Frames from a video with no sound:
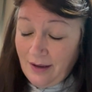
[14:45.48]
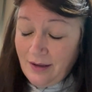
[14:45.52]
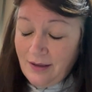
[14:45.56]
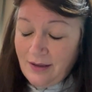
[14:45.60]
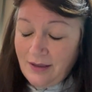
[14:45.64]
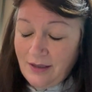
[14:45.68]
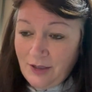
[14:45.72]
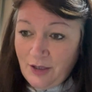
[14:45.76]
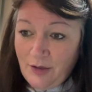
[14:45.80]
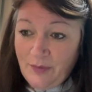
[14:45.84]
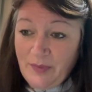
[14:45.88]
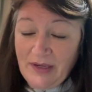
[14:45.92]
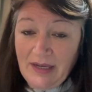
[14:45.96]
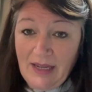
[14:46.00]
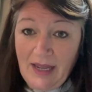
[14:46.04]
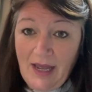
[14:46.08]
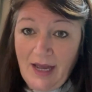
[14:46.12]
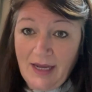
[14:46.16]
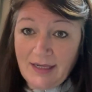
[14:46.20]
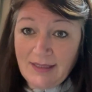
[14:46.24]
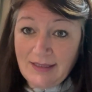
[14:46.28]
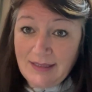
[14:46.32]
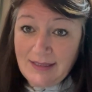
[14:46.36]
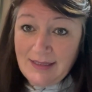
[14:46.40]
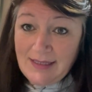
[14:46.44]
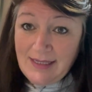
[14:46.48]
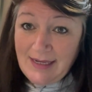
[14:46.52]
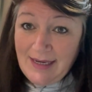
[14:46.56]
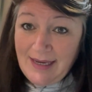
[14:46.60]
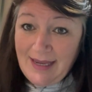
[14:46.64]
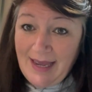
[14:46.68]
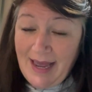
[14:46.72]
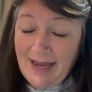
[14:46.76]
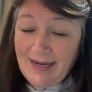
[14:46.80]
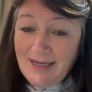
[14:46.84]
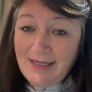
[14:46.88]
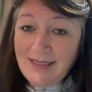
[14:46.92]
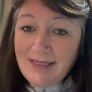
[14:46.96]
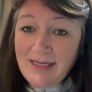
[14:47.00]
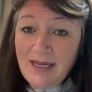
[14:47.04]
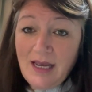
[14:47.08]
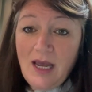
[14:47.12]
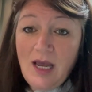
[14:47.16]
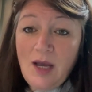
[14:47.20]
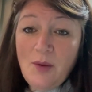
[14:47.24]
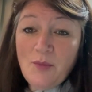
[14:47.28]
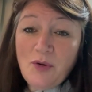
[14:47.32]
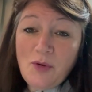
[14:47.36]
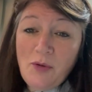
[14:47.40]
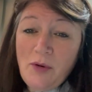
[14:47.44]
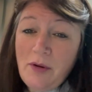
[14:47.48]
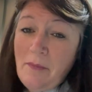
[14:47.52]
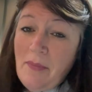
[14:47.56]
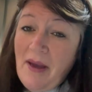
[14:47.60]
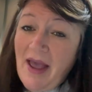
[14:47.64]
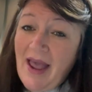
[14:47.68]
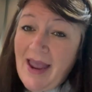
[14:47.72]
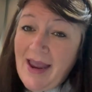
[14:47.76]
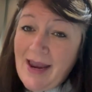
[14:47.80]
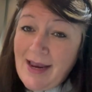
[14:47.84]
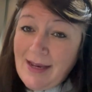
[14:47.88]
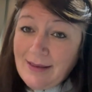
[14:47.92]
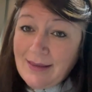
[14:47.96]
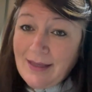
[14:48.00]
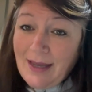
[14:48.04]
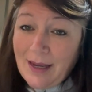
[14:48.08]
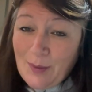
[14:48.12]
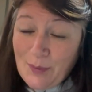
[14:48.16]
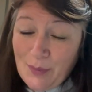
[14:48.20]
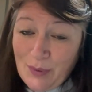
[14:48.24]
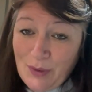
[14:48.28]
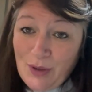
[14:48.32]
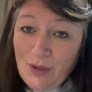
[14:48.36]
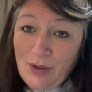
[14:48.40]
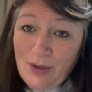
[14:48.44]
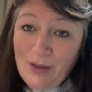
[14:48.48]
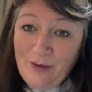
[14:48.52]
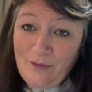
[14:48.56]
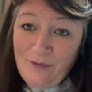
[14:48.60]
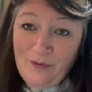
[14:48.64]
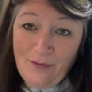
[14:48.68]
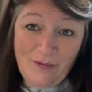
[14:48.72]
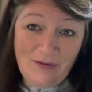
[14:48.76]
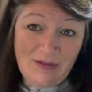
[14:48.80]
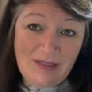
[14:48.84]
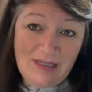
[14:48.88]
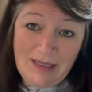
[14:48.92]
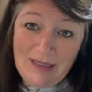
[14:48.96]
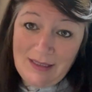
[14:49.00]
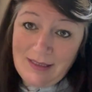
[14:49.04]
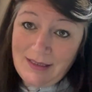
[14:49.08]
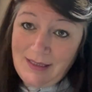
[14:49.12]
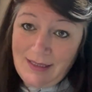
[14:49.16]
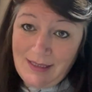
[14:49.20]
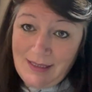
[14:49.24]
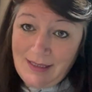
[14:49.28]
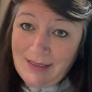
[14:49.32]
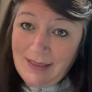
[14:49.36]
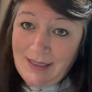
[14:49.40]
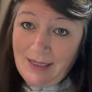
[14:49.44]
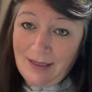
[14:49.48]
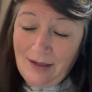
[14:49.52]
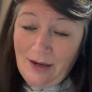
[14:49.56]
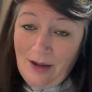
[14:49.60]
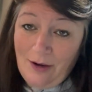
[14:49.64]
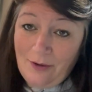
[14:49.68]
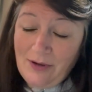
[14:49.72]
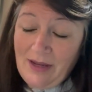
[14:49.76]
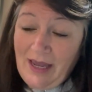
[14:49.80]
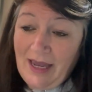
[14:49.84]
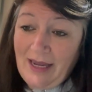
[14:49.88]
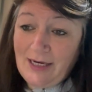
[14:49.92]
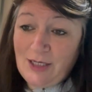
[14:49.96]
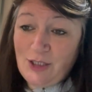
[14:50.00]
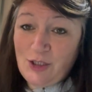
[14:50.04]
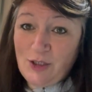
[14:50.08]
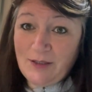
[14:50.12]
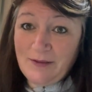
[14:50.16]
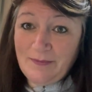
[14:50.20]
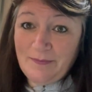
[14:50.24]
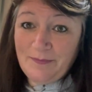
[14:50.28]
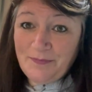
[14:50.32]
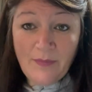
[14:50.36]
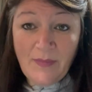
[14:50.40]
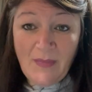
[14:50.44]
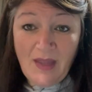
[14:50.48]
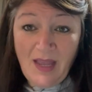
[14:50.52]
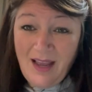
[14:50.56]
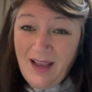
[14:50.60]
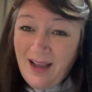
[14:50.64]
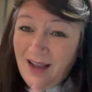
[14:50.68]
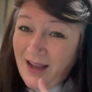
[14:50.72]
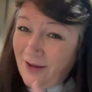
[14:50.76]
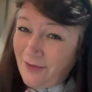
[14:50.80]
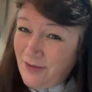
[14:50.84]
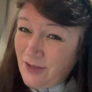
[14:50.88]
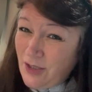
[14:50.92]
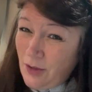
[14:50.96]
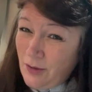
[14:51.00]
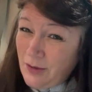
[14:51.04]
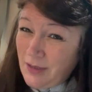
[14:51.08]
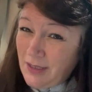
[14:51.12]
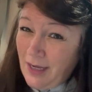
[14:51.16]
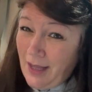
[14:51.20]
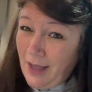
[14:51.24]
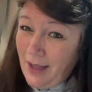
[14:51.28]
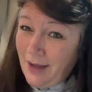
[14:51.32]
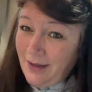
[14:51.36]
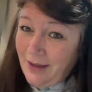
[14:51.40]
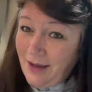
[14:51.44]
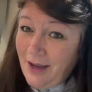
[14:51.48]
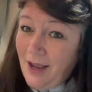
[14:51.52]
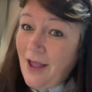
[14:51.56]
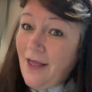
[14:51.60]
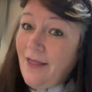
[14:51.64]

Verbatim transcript: Urban Gardens in Ghent. But we paid that purely for facilities and location. I've told a lie.